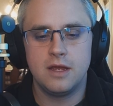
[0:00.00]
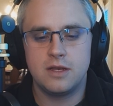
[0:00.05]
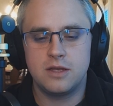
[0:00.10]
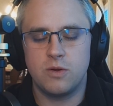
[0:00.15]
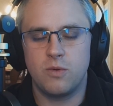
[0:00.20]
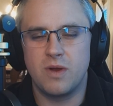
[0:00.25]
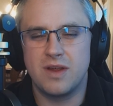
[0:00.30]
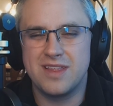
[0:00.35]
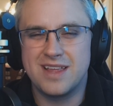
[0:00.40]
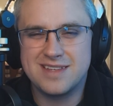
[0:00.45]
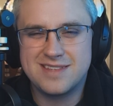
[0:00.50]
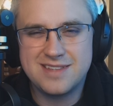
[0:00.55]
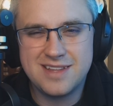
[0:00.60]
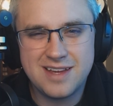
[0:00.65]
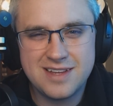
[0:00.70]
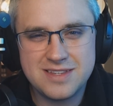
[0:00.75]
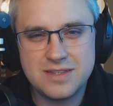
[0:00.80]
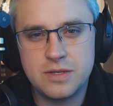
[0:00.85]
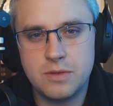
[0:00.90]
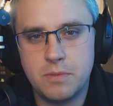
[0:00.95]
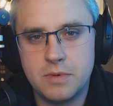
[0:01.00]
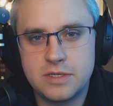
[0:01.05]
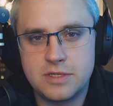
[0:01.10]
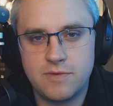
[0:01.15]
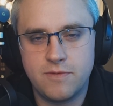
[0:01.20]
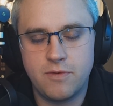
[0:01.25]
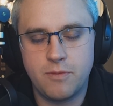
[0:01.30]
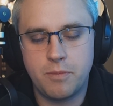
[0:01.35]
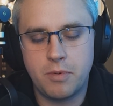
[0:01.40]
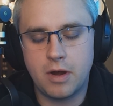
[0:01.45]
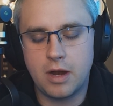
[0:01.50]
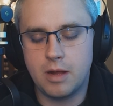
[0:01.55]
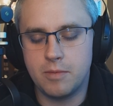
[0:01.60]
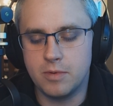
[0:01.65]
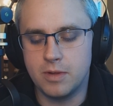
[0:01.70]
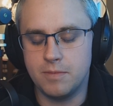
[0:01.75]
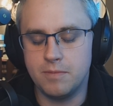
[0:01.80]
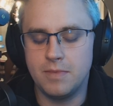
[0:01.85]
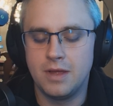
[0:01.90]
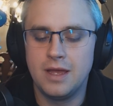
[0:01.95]
to where that's not so much of a
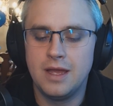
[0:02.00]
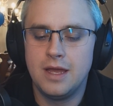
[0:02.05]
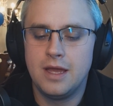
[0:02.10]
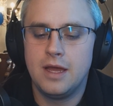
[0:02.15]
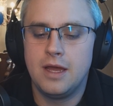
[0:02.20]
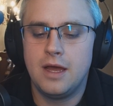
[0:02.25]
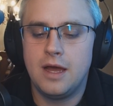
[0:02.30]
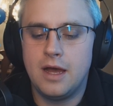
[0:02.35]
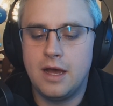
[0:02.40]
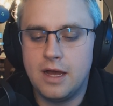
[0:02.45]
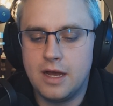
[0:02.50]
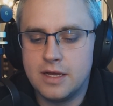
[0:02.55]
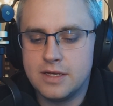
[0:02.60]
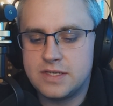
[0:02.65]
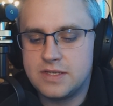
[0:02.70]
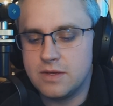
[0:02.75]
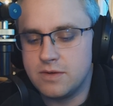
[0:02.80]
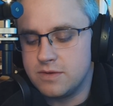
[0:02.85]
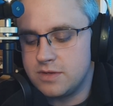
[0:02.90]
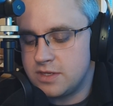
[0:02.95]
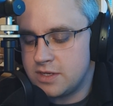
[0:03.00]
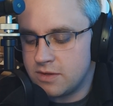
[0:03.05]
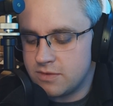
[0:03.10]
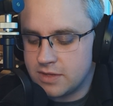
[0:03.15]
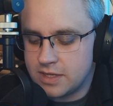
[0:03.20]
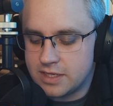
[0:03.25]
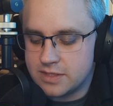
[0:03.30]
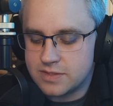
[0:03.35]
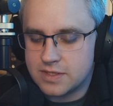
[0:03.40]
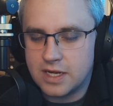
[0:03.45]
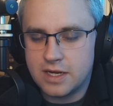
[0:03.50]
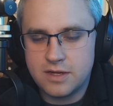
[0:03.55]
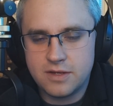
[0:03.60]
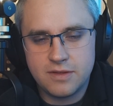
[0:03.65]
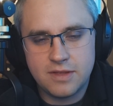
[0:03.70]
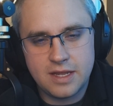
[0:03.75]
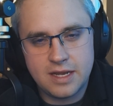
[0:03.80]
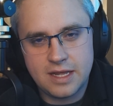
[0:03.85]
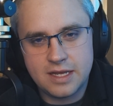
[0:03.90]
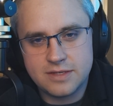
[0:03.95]
problem. So don't let it scare
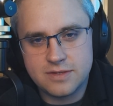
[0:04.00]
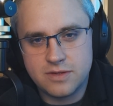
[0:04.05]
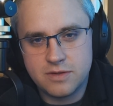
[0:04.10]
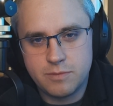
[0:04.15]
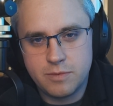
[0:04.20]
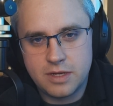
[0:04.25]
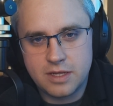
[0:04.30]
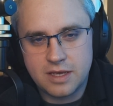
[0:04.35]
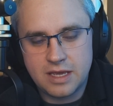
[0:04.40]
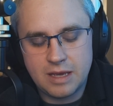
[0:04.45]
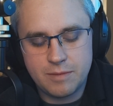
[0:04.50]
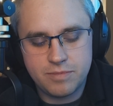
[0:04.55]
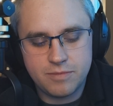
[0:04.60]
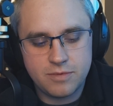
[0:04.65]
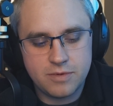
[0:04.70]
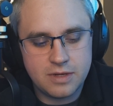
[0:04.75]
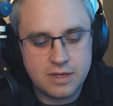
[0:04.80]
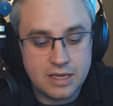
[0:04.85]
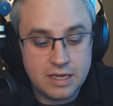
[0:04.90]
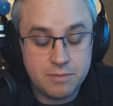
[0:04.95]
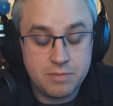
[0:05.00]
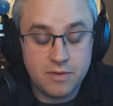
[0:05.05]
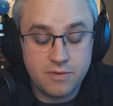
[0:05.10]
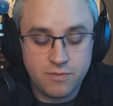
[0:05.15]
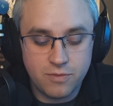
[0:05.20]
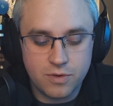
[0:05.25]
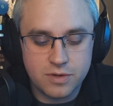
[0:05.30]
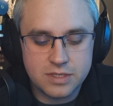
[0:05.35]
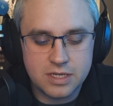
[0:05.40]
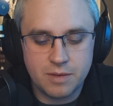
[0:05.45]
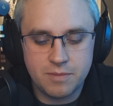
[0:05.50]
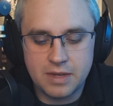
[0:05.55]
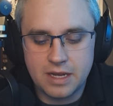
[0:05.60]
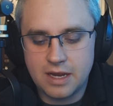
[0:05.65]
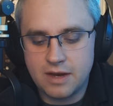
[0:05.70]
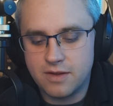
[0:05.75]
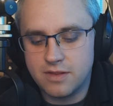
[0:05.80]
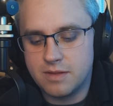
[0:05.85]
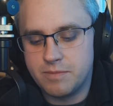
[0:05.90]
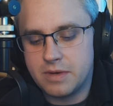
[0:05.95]
you that it has a little bit of clamping force
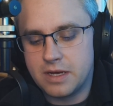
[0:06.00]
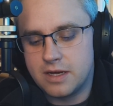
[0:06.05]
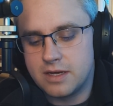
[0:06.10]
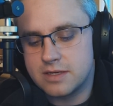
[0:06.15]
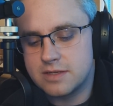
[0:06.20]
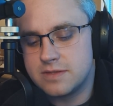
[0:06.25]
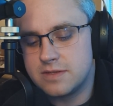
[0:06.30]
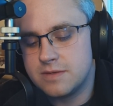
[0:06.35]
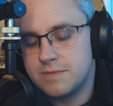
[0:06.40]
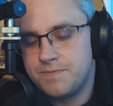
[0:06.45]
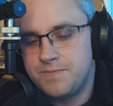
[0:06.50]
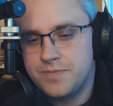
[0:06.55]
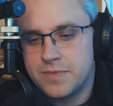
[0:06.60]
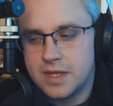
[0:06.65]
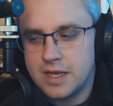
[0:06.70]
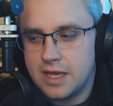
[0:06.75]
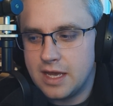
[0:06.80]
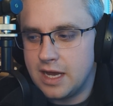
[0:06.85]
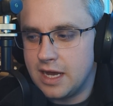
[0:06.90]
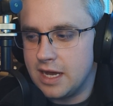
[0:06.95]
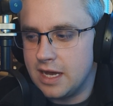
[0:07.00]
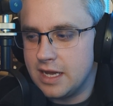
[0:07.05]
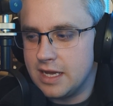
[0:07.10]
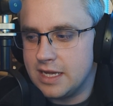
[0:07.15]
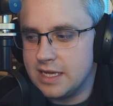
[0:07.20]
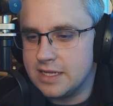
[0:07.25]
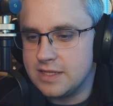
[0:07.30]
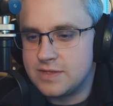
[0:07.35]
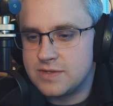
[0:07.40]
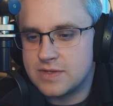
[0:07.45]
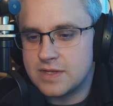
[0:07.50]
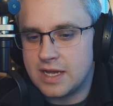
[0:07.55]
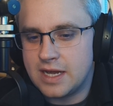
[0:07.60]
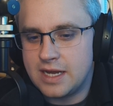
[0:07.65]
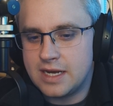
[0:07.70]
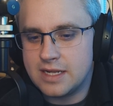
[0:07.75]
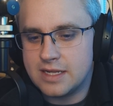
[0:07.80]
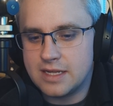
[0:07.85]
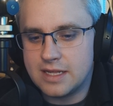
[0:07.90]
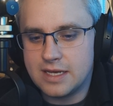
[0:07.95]
coming out of the box. It's
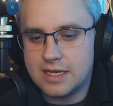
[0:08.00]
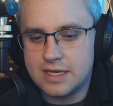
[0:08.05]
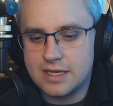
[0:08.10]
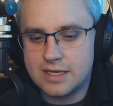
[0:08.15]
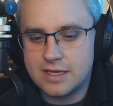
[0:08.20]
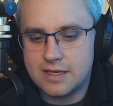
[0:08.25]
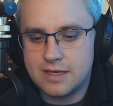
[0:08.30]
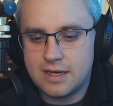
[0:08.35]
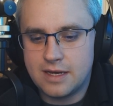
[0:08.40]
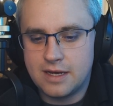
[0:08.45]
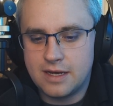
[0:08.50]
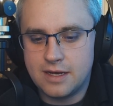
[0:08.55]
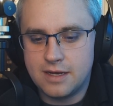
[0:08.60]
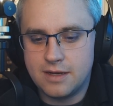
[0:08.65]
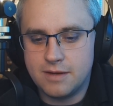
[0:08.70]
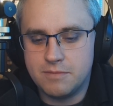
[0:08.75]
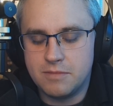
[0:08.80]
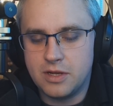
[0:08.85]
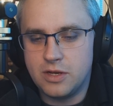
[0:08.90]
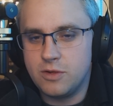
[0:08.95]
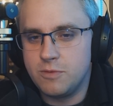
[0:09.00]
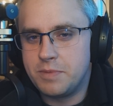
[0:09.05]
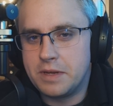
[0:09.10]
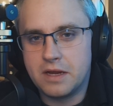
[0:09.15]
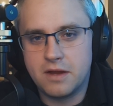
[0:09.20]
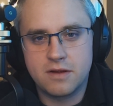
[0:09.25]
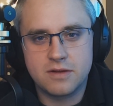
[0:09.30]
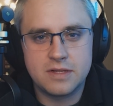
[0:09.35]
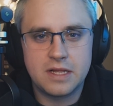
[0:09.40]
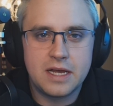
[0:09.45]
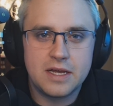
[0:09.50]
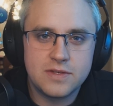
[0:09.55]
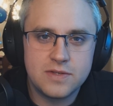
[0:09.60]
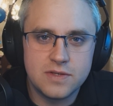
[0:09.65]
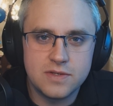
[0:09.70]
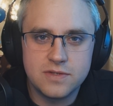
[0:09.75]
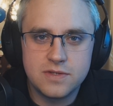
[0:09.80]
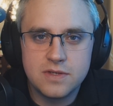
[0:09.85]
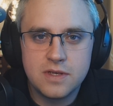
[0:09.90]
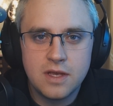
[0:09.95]
kind of like a new pair of
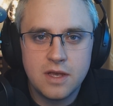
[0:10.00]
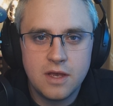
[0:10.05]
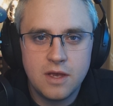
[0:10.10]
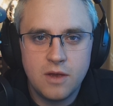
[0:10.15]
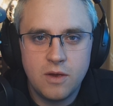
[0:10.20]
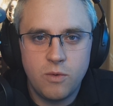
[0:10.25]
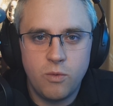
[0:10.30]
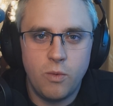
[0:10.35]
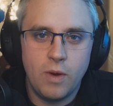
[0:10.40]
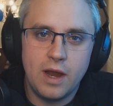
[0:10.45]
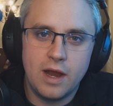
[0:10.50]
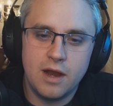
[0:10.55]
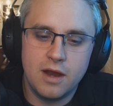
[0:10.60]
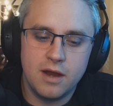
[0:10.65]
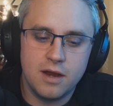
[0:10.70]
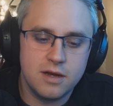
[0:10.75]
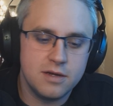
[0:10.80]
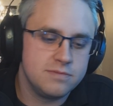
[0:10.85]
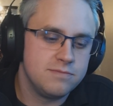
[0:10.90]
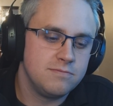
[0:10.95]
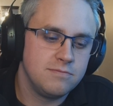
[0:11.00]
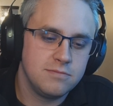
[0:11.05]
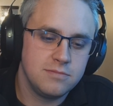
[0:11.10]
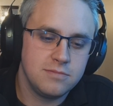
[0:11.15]
glasses where